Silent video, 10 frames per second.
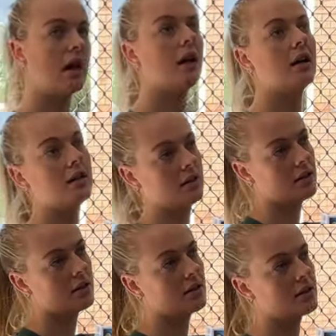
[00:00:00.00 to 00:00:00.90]
twelve bucks
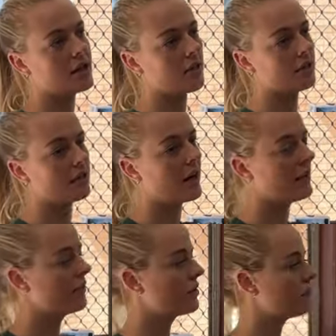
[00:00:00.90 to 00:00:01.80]
as well. Sell-through
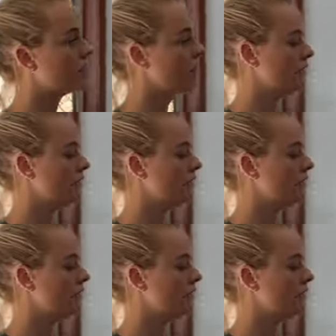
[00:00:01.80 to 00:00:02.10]
rate, for sure.